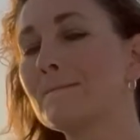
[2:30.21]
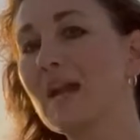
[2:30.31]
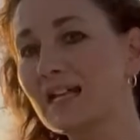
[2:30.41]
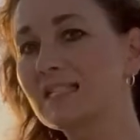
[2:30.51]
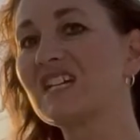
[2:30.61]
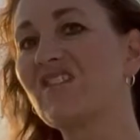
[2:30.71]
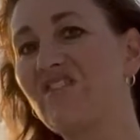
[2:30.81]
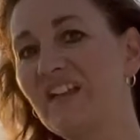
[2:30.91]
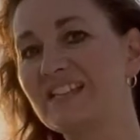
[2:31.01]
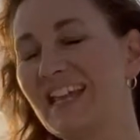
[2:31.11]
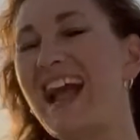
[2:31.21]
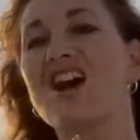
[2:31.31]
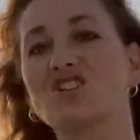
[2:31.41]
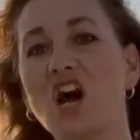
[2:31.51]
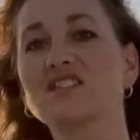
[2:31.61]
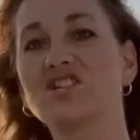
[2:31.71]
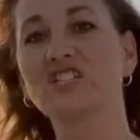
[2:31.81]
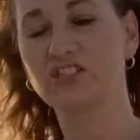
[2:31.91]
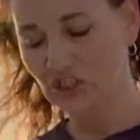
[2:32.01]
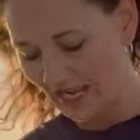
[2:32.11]
God's going to fix it. God's going
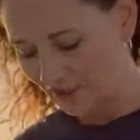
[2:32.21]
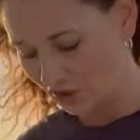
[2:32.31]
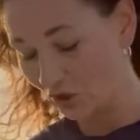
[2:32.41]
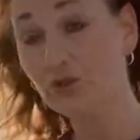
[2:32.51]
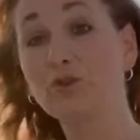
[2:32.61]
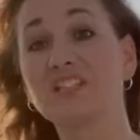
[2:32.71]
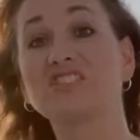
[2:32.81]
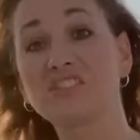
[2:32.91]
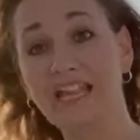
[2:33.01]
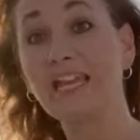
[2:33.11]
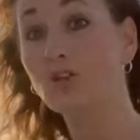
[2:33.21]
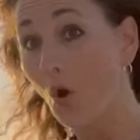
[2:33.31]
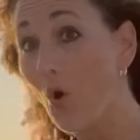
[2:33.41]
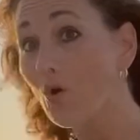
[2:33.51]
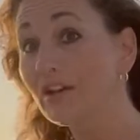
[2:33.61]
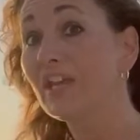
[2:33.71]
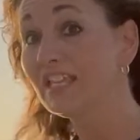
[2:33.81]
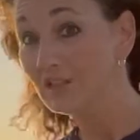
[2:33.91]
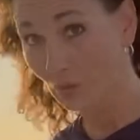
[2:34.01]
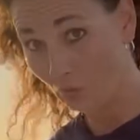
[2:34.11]
to change it. Are you going to stand on
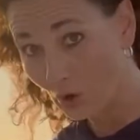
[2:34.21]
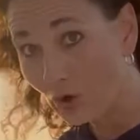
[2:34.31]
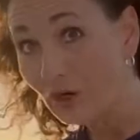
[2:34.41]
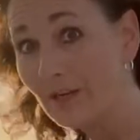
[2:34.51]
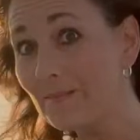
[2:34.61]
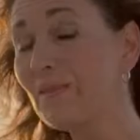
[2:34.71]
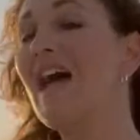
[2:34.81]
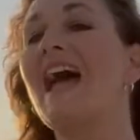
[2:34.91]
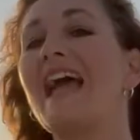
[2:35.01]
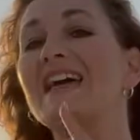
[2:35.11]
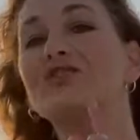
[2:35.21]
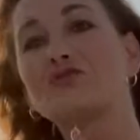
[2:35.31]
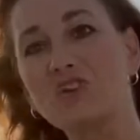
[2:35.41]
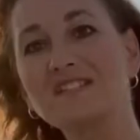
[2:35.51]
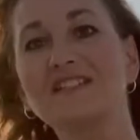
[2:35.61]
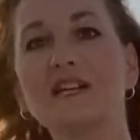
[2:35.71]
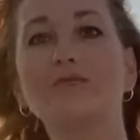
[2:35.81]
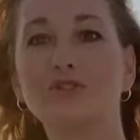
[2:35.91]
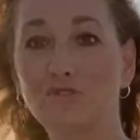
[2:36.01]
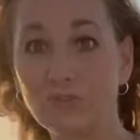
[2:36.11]
His word and trust Him
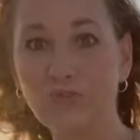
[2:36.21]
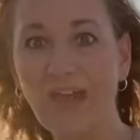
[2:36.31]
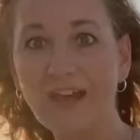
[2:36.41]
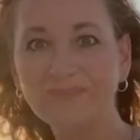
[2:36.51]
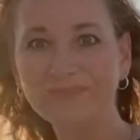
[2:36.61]
to do that?